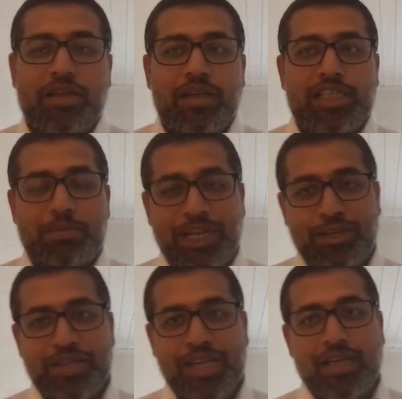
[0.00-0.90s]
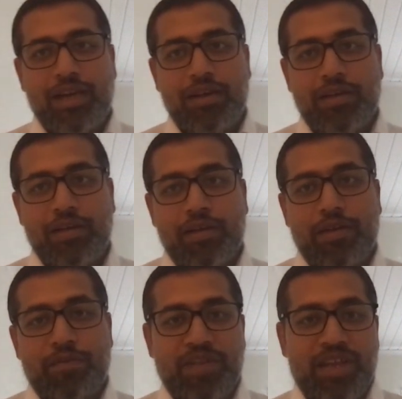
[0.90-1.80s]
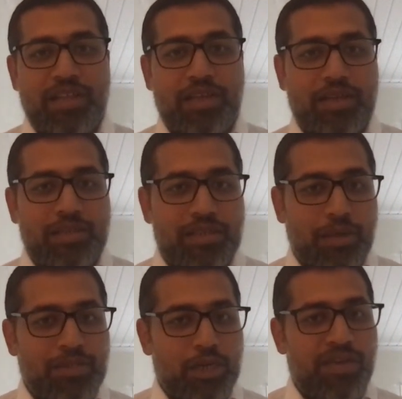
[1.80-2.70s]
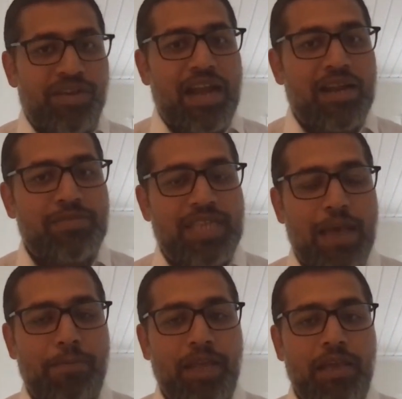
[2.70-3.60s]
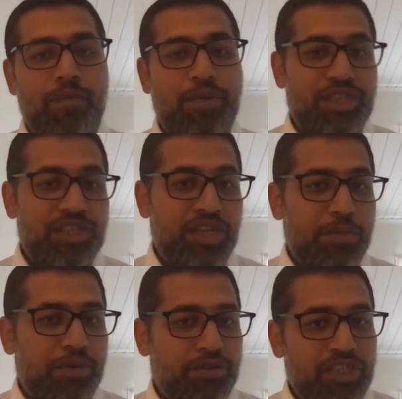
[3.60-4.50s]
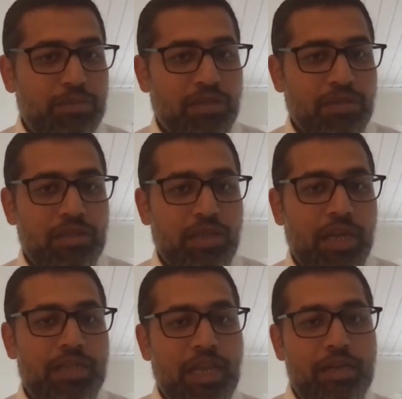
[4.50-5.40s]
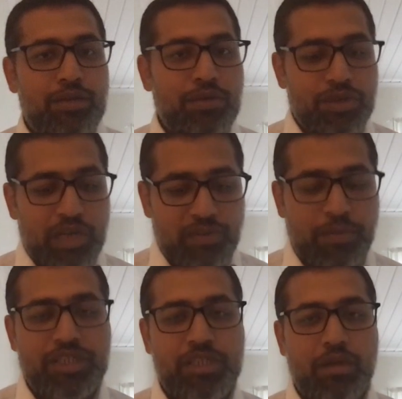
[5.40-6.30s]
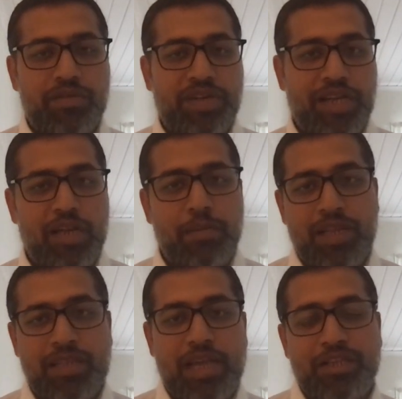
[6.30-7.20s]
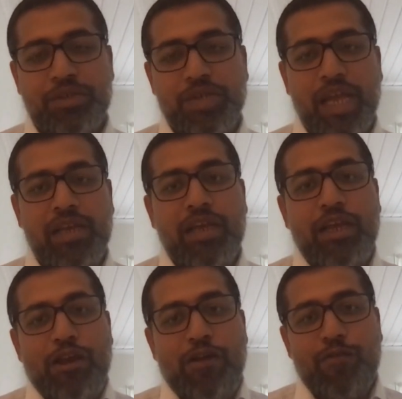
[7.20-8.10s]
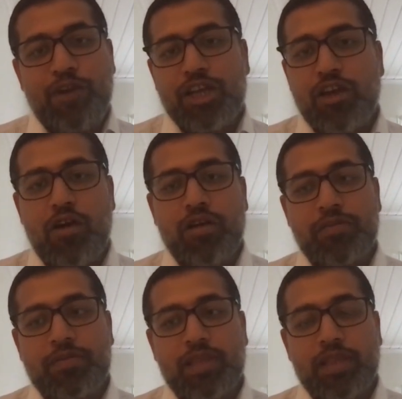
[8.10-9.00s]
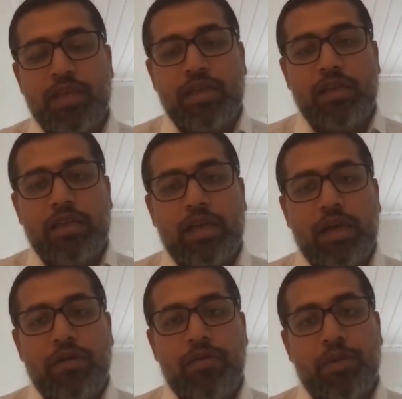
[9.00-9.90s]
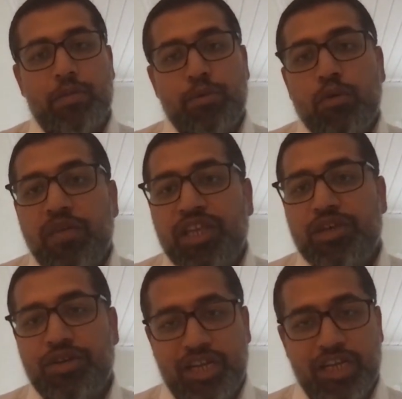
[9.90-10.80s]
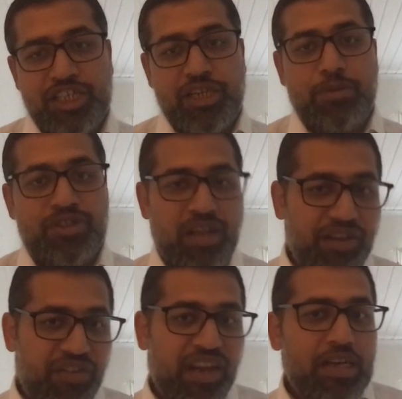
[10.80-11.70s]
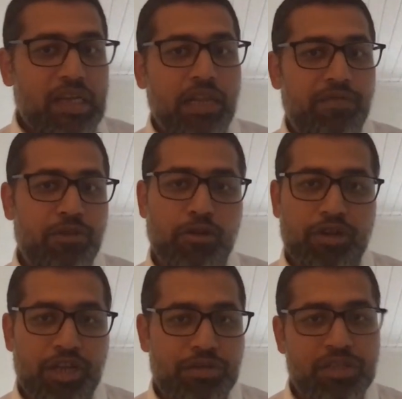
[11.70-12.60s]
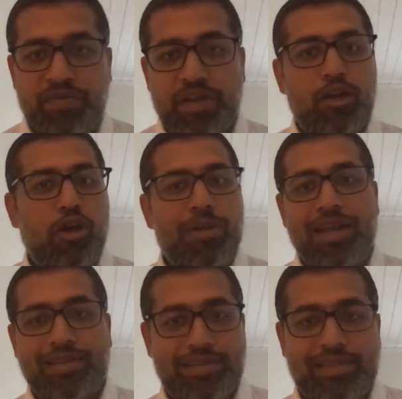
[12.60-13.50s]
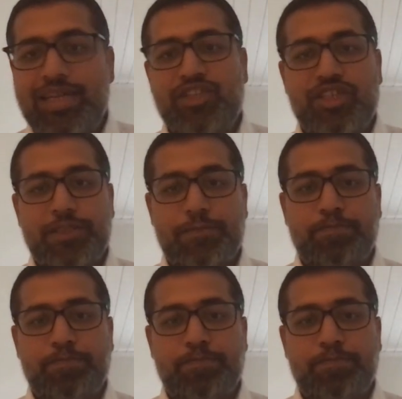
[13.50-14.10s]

Split your data with some sort of a random sampling which is reproducible, and then do transformations of your data, meaning that you can work on improving your data distribution a great deal if you look into different normalization strategies.